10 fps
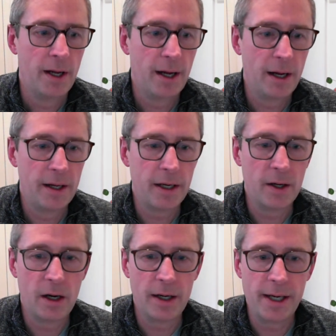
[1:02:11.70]

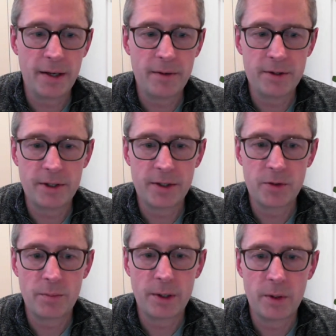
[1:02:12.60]
high-end
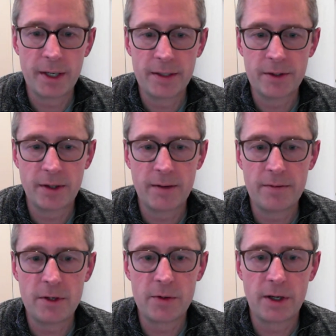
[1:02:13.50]
residential buildings, and
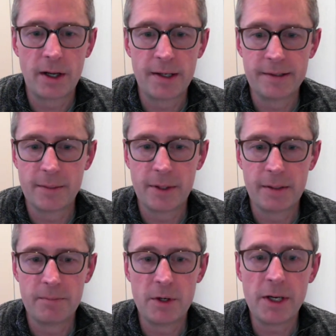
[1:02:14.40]
they've utilised some of
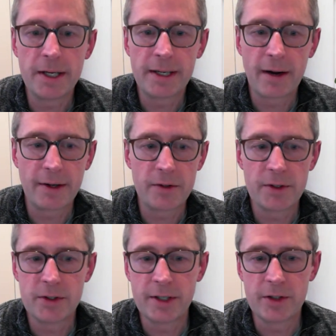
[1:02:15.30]
the unique
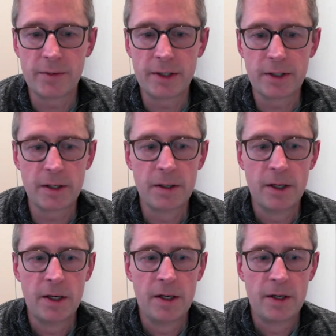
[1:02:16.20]
characteristics of it to
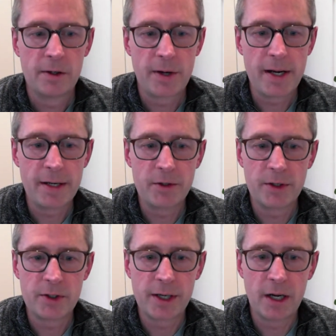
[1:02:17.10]
create
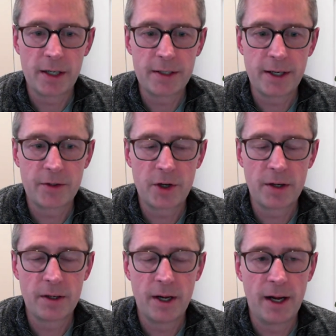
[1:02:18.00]
interesting
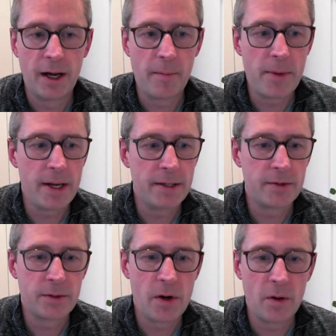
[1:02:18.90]
architecture.
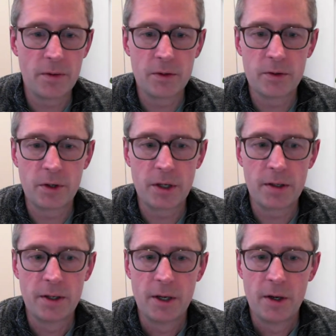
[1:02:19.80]
It's not the sort
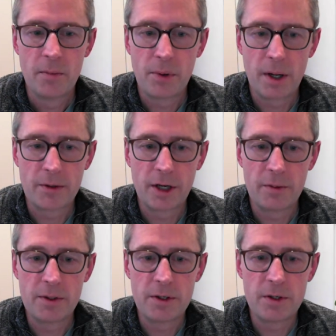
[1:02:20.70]
of product I
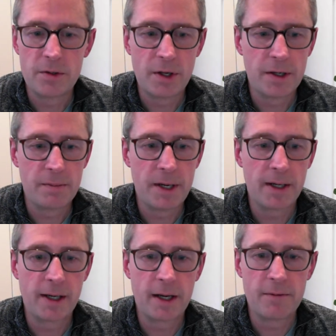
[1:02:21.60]
would use in
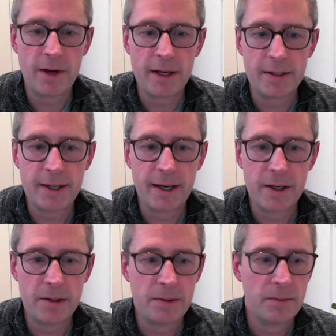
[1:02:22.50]
a kind of fairly
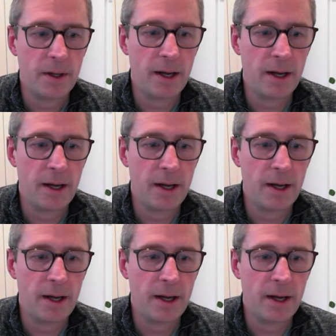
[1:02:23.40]
standard